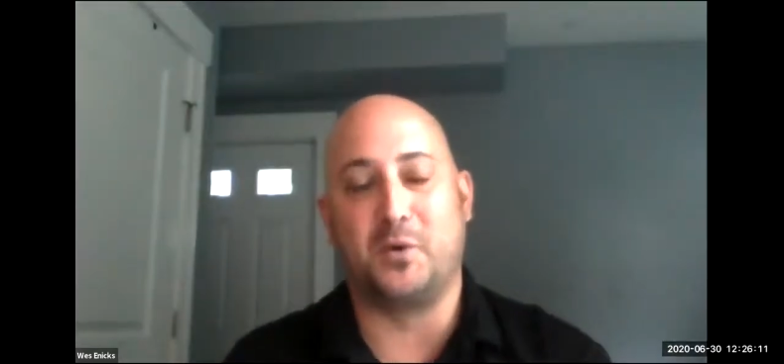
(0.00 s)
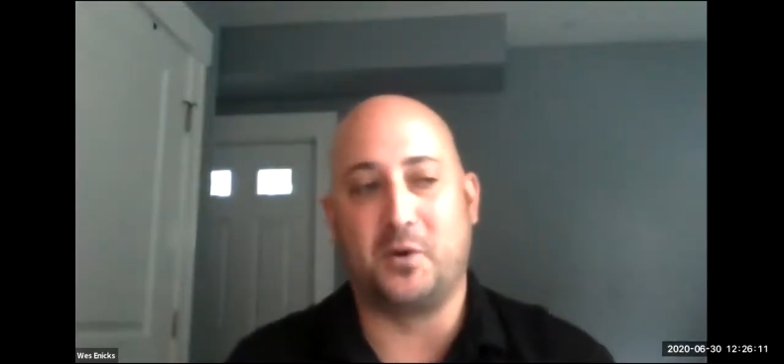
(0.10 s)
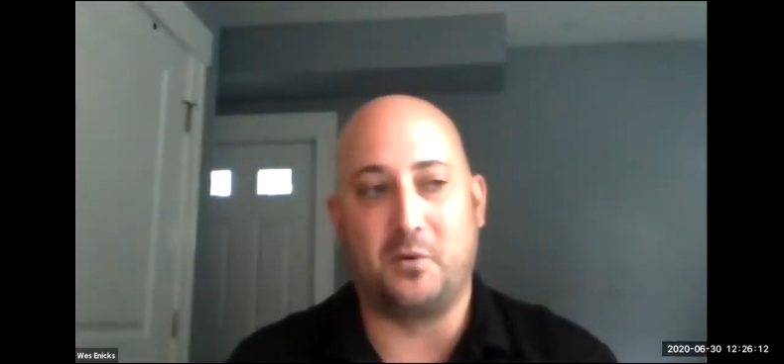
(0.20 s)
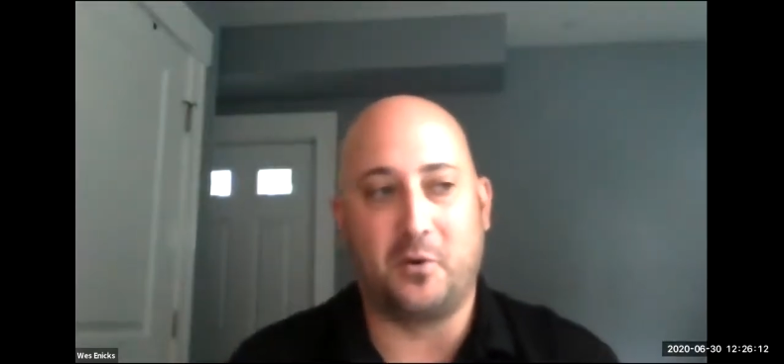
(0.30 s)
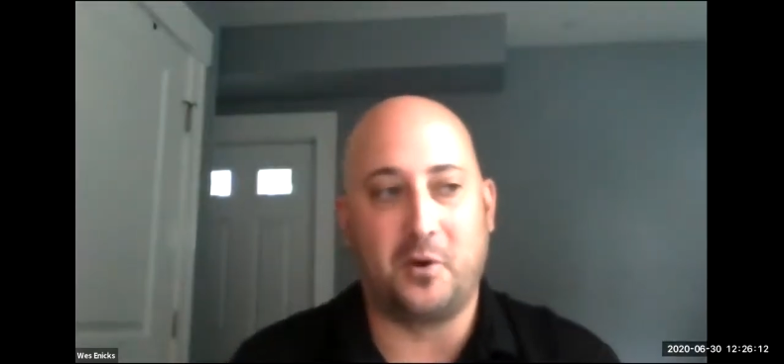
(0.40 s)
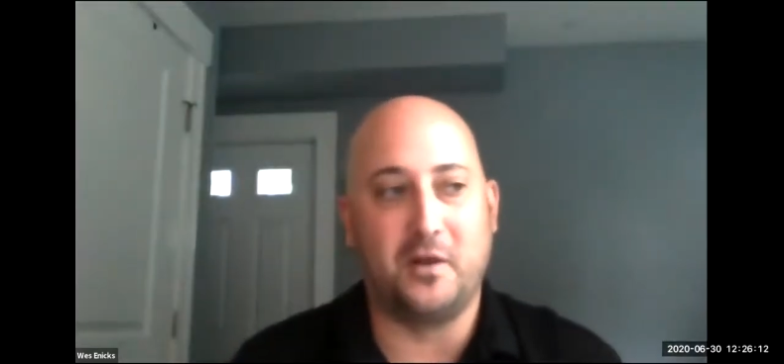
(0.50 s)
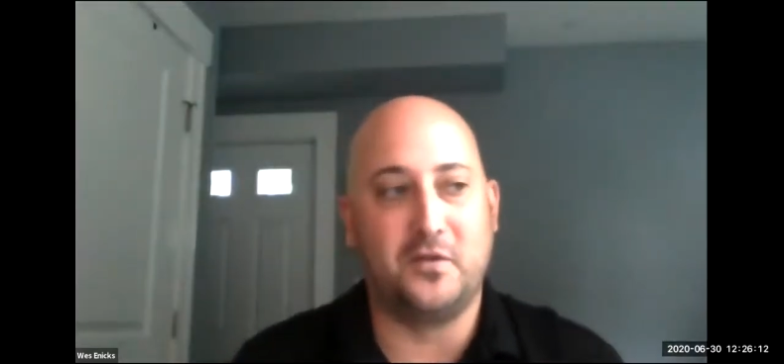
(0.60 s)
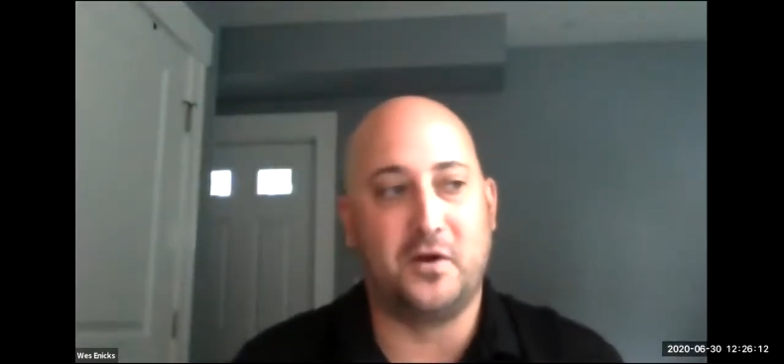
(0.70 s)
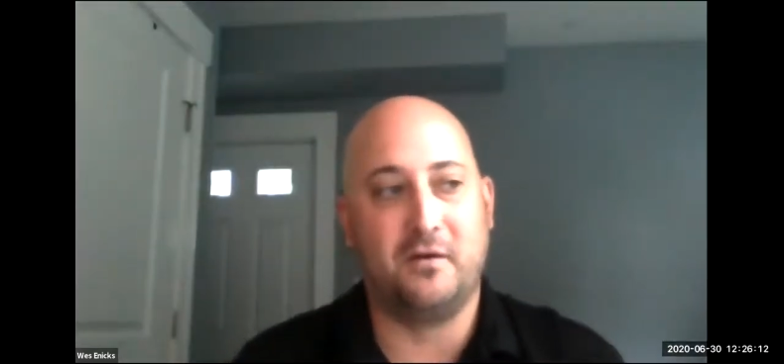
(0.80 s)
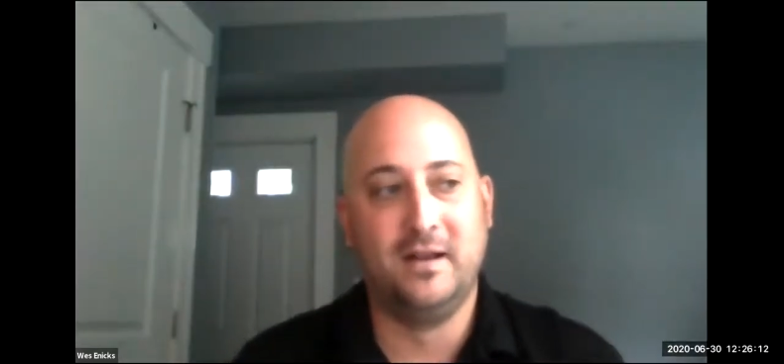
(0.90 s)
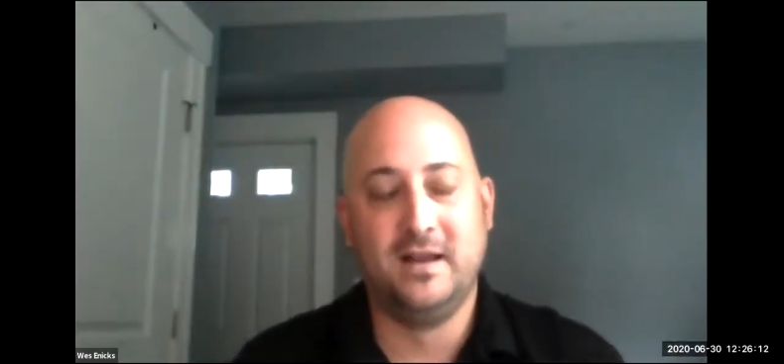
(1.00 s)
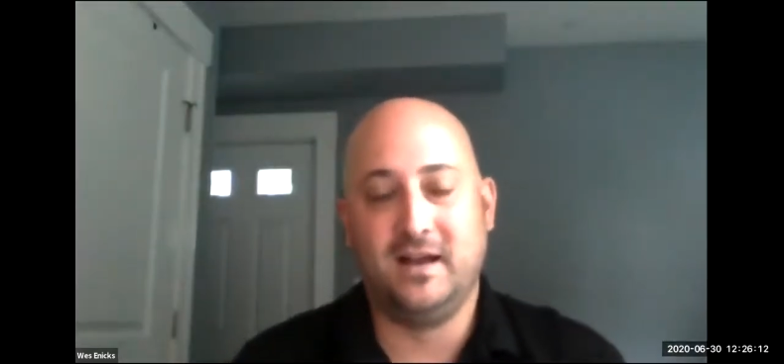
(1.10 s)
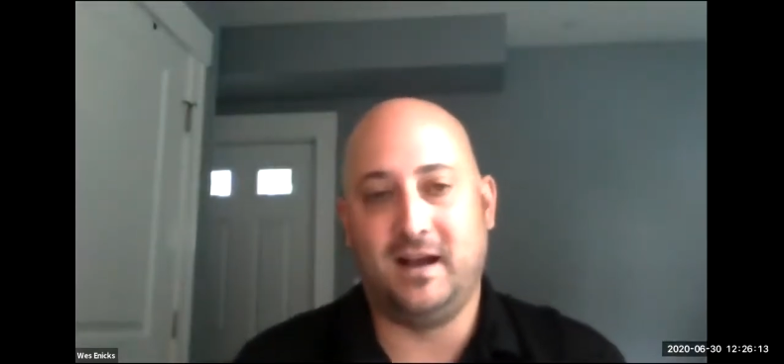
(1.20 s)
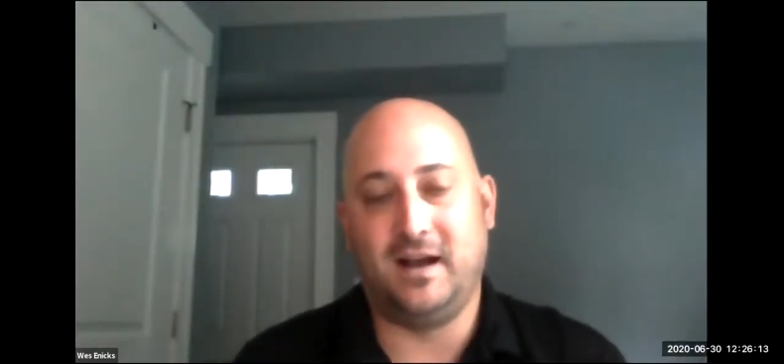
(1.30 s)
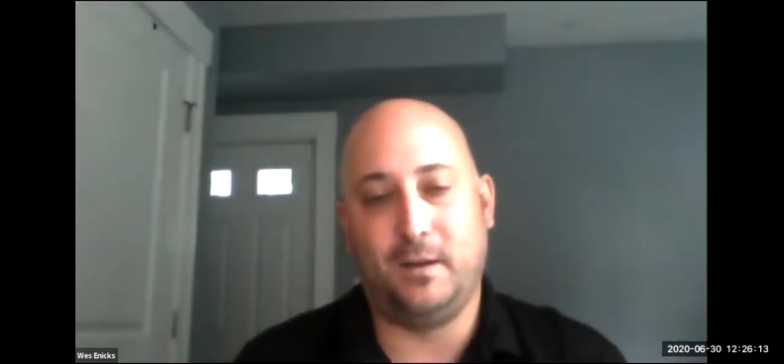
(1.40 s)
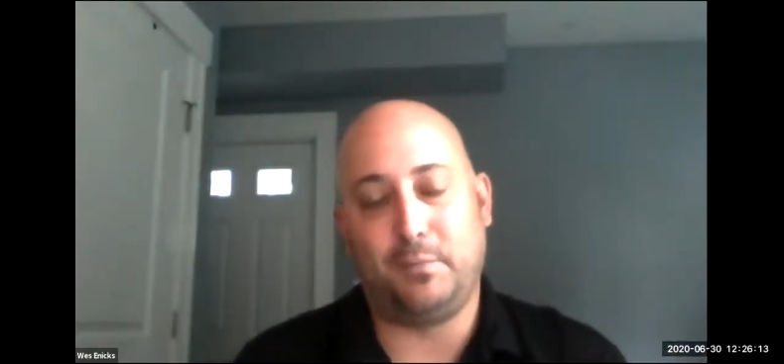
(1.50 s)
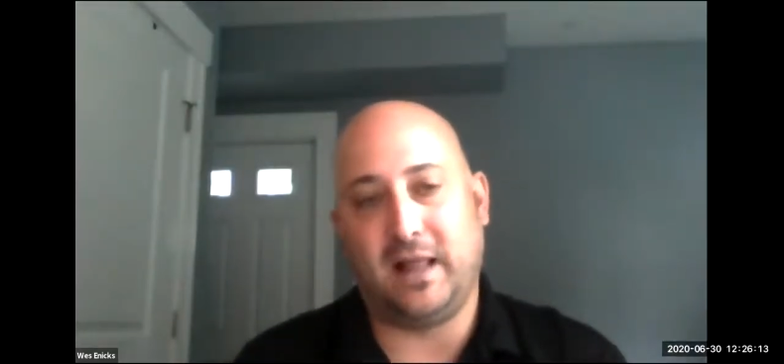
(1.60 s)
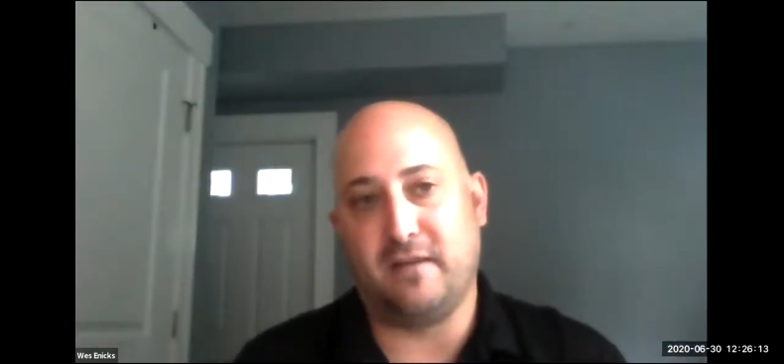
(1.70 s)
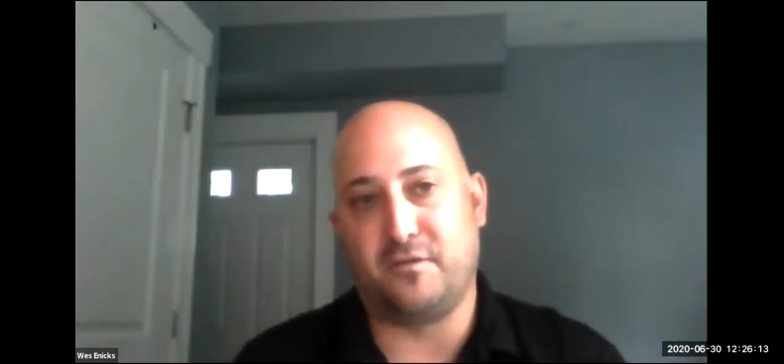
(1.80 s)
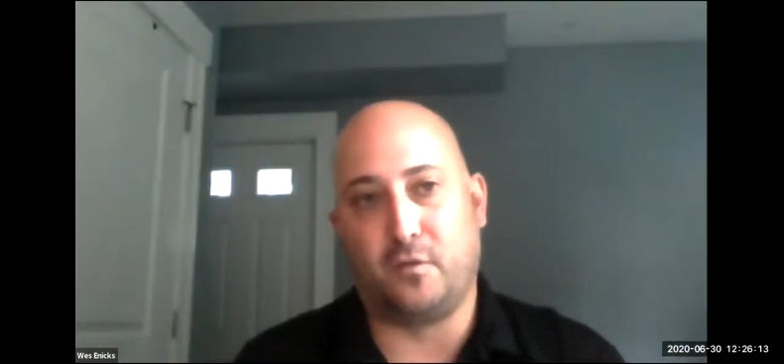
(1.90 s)
or other
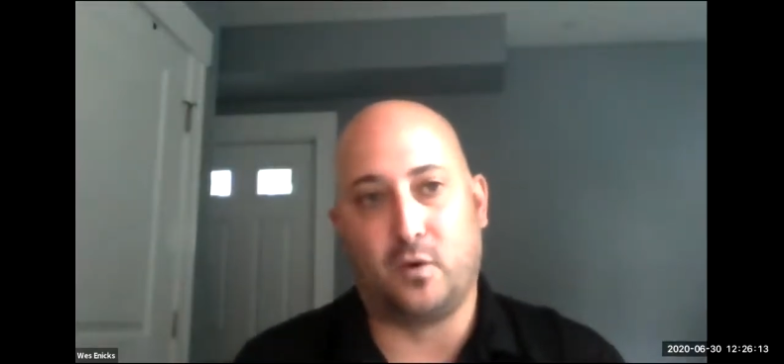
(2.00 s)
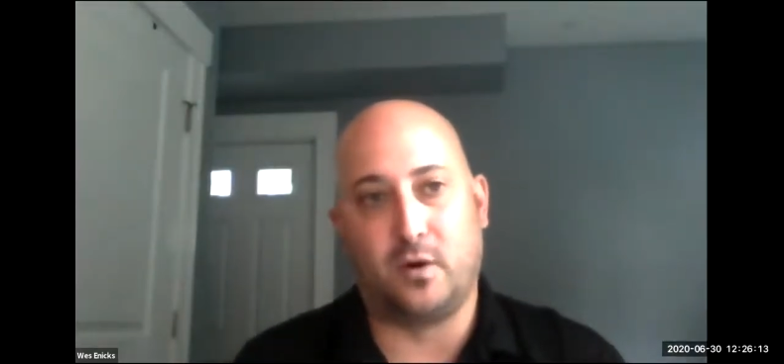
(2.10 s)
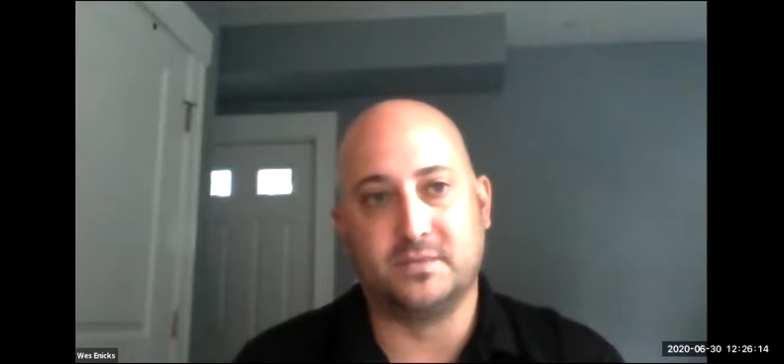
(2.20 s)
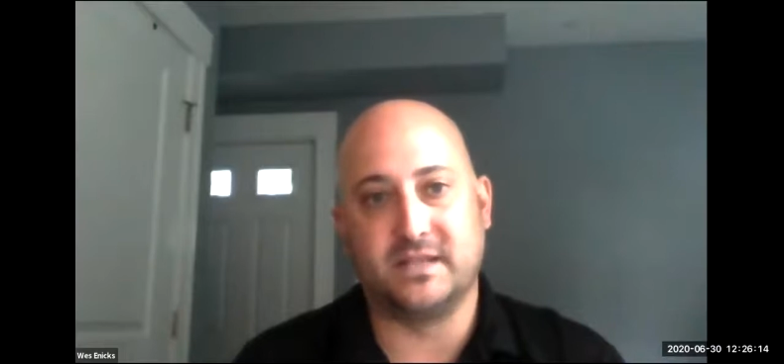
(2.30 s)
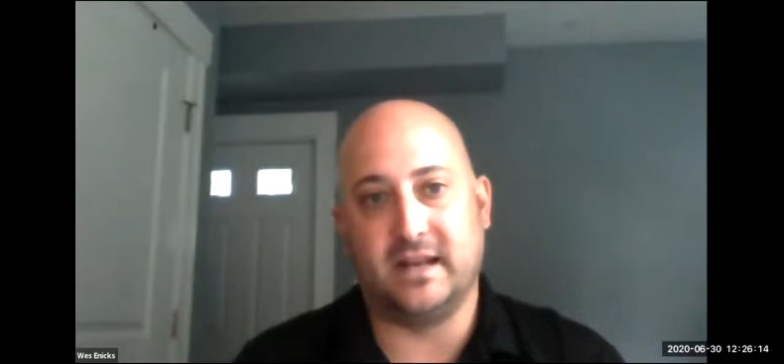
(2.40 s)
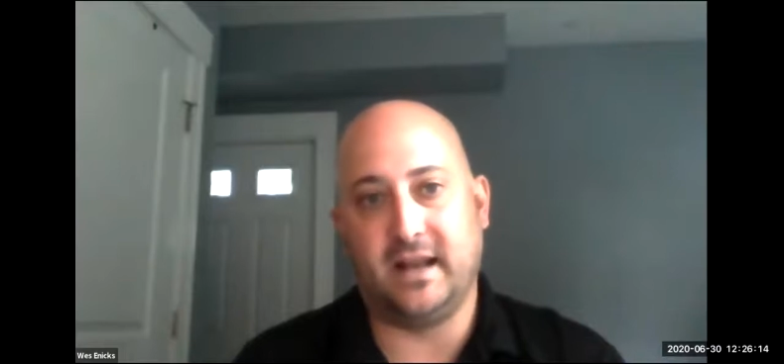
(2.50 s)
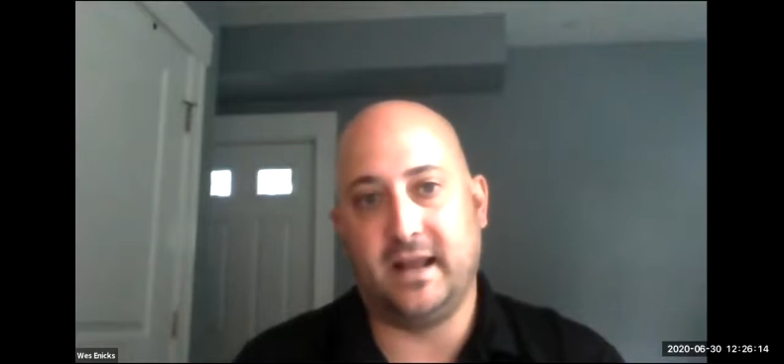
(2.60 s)
platforms.